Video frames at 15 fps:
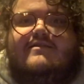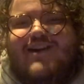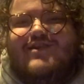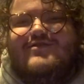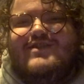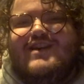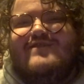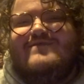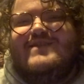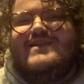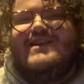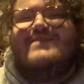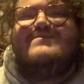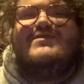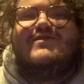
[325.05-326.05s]
You give me
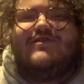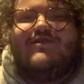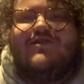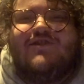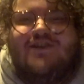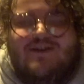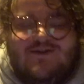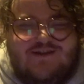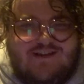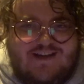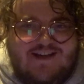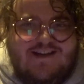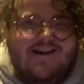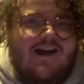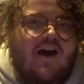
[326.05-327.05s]
like musical theater
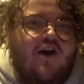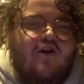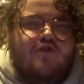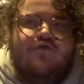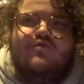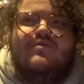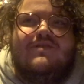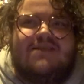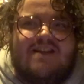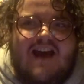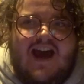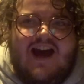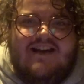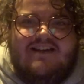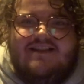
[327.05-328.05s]
kid who was
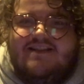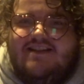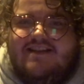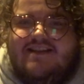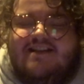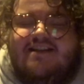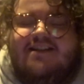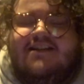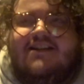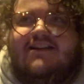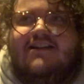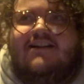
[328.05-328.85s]
cast in